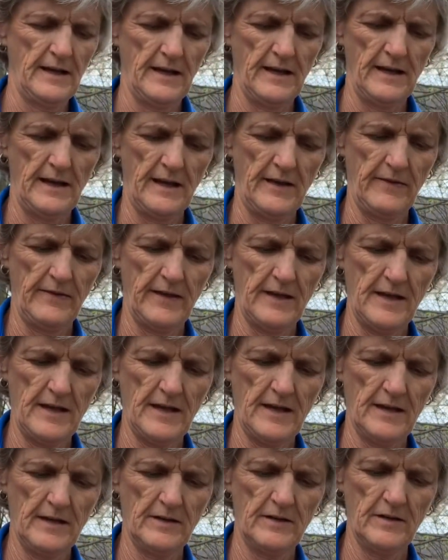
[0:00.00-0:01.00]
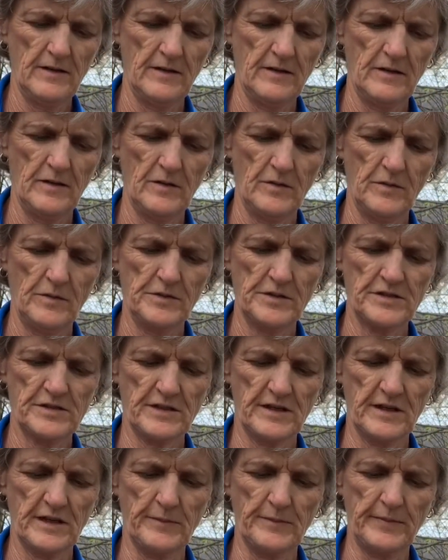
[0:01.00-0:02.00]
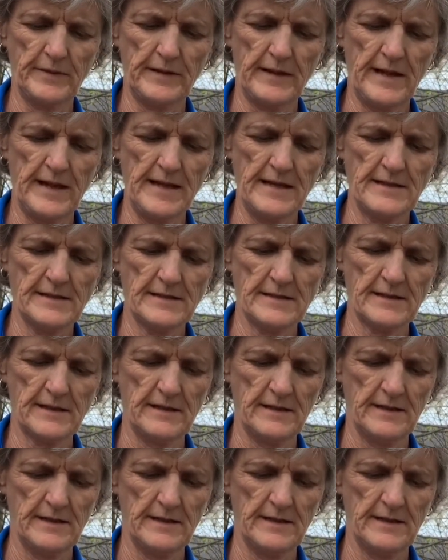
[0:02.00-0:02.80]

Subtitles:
And then we're just going to place,